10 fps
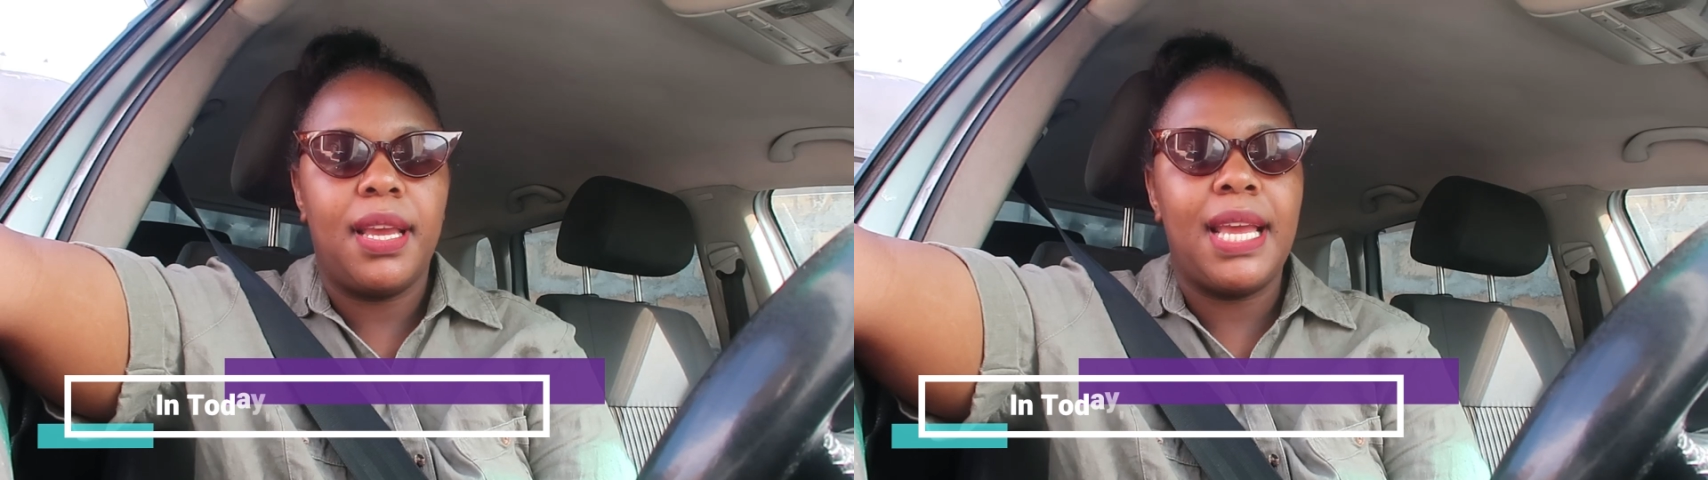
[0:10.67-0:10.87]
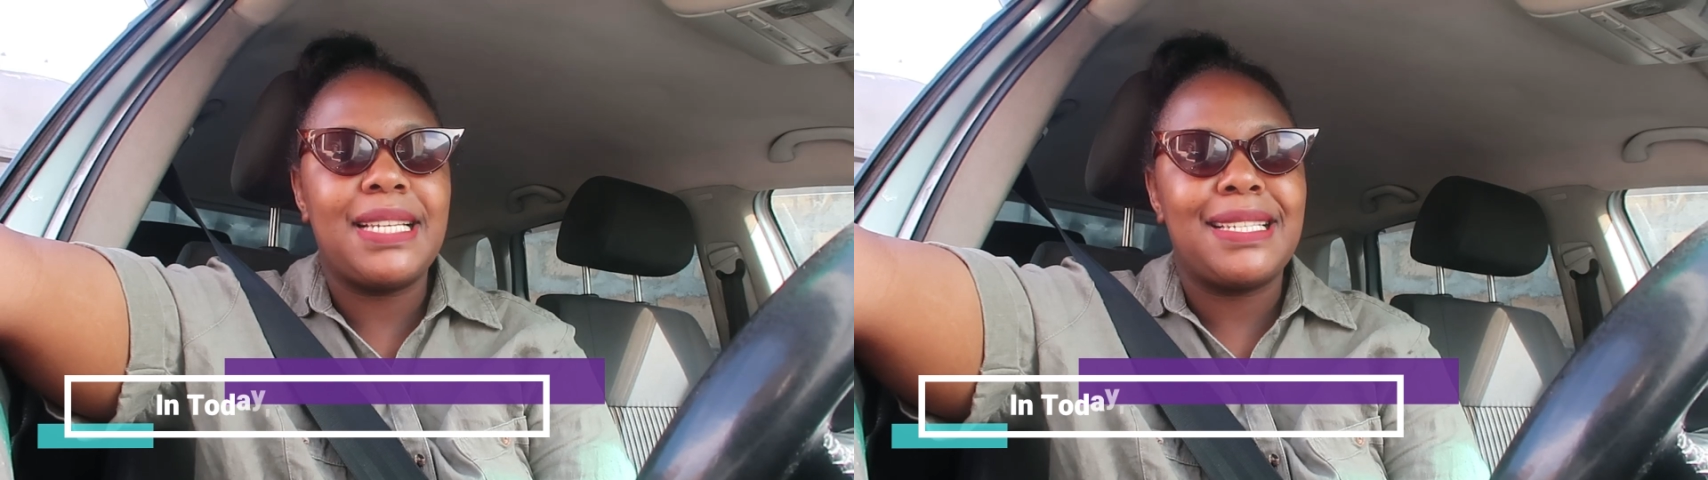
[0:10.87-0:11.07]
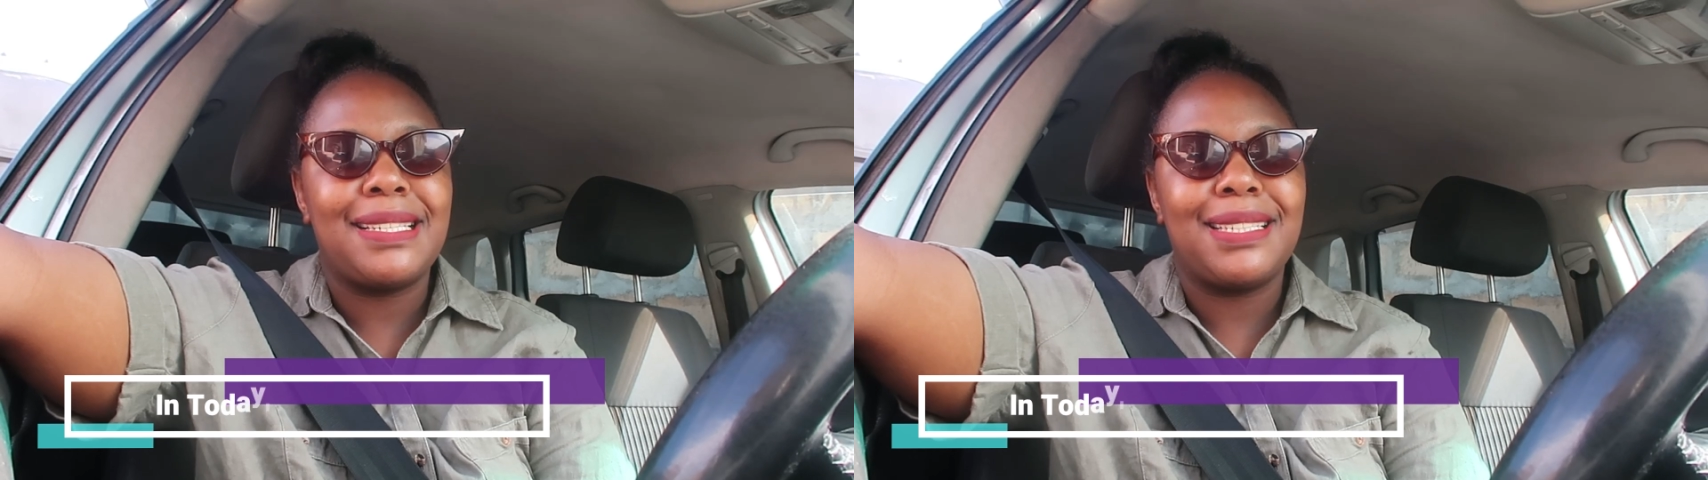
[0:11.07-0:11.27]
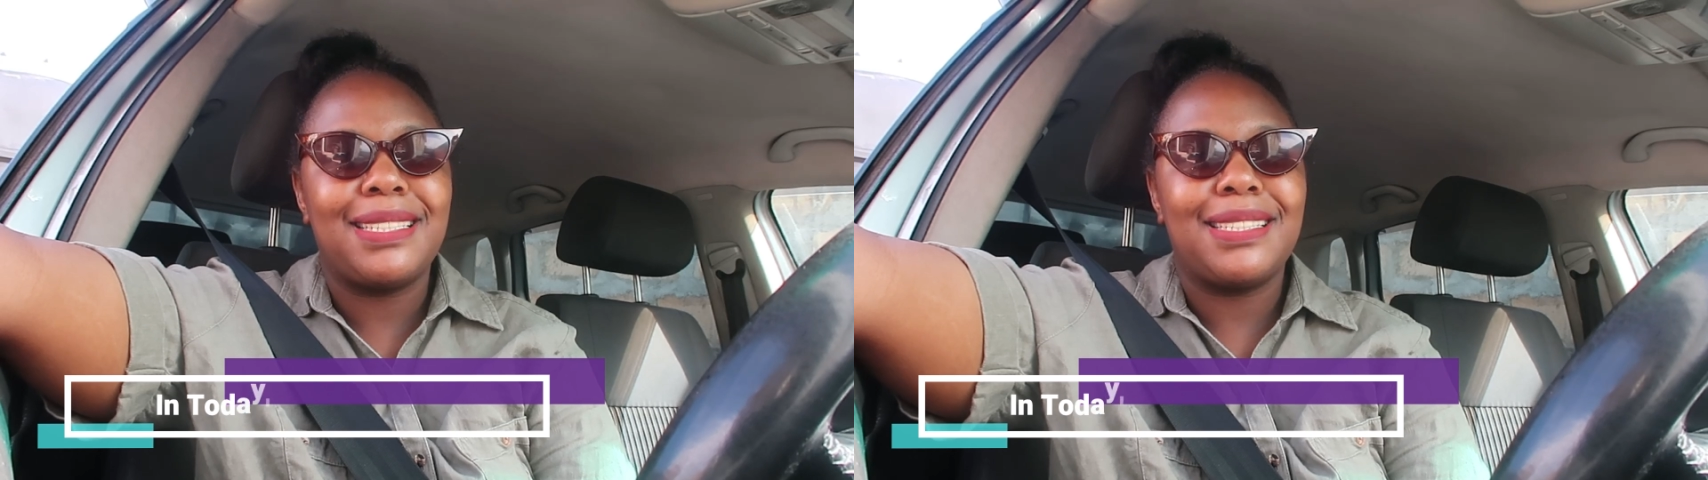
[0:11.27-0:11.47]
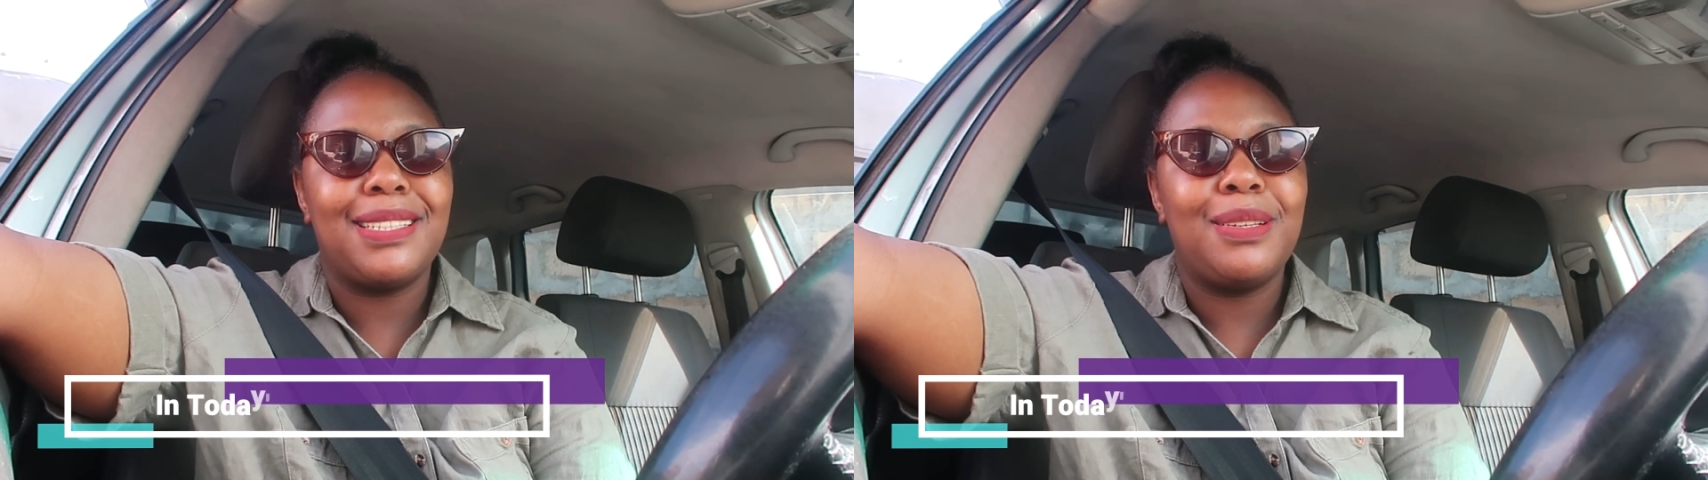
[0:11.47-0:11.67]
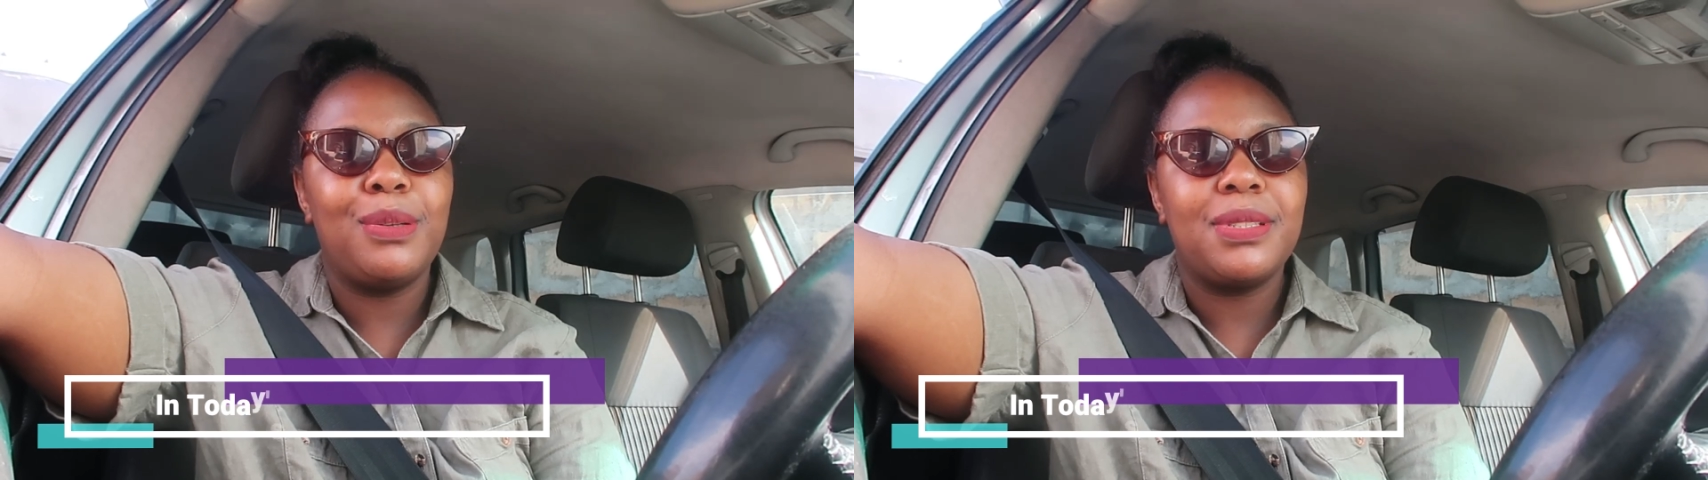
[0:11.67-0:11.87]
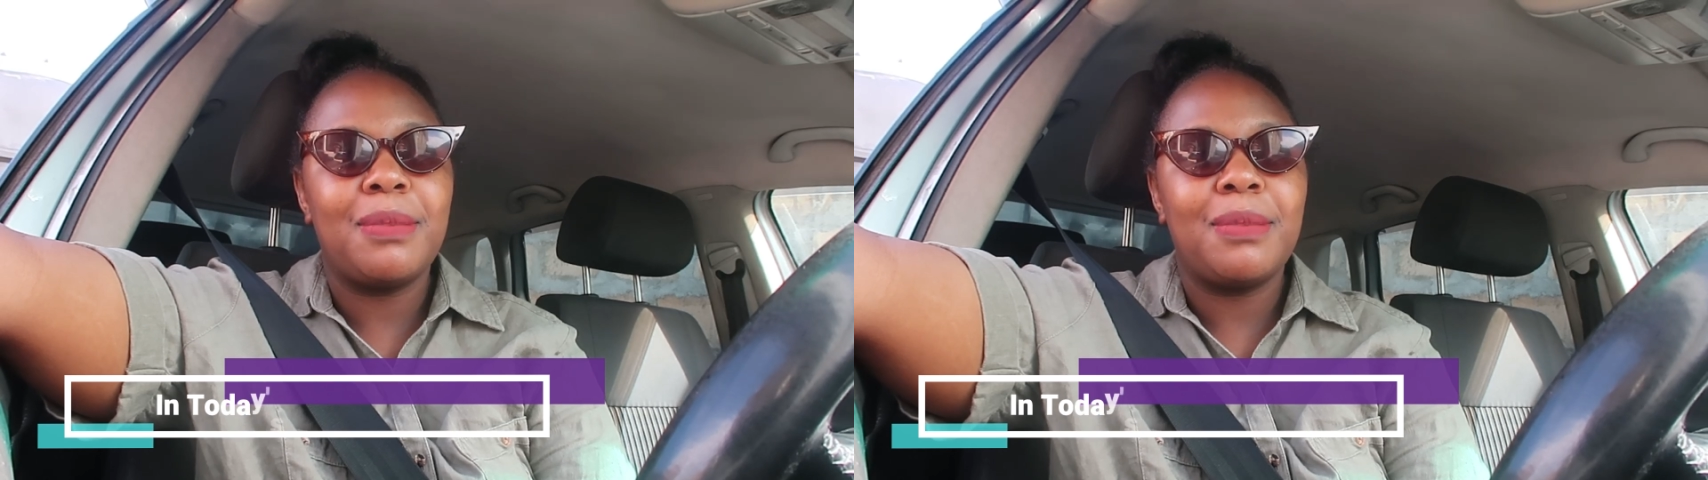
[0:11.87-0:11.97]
And you know,